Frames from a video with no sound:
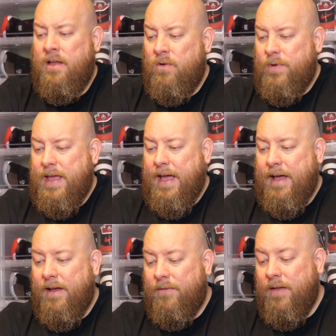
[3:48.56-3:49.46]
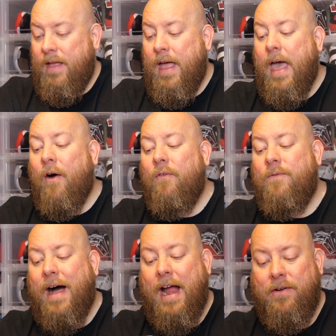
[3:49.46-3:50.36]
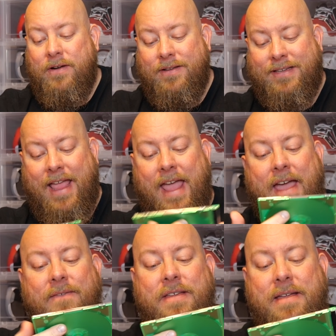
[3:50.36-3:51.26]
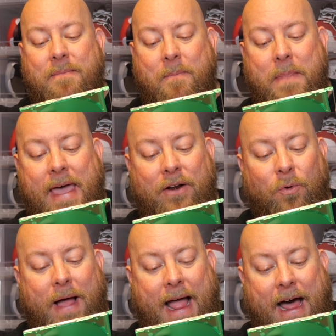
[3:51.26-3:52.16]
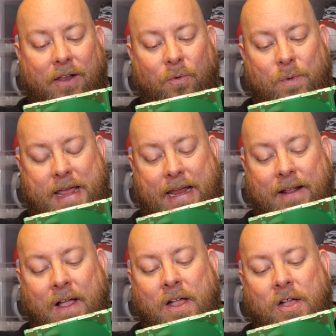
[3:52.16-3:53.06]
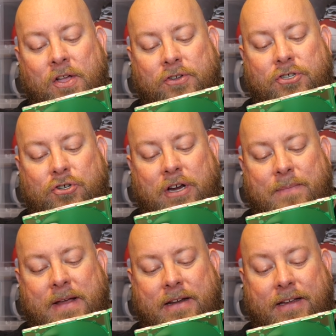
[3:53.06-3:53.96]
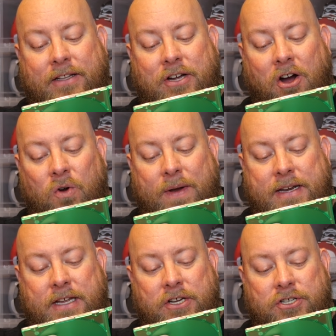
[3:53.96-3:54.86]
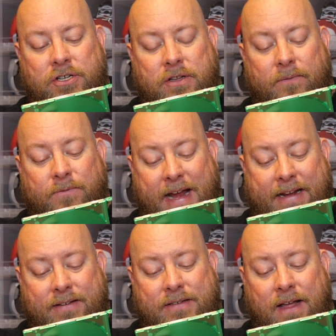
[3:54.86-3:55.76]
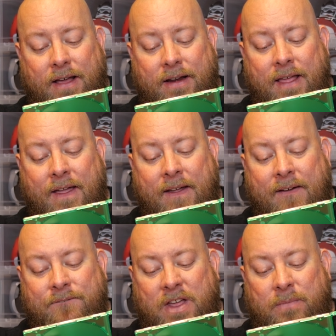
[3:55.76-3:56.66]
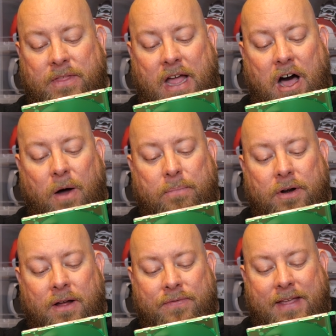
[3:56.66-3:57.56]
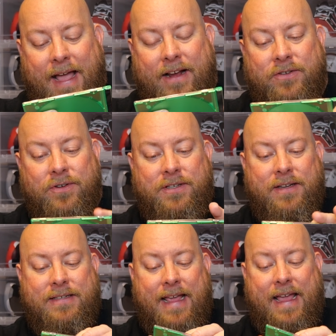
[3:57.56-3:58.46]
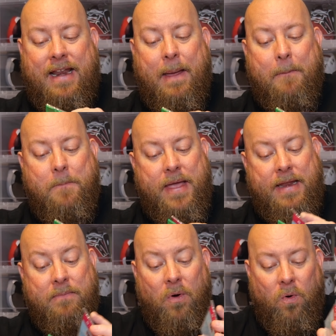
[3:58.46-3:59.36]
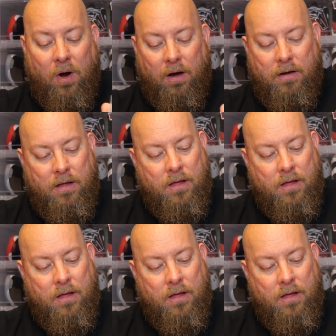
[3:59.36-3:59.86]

We have Elvira's Heavy Metal Halloween. Screaming guitar renditions of Frankenstein, Phantom of the Opera, The Exorcist, and many more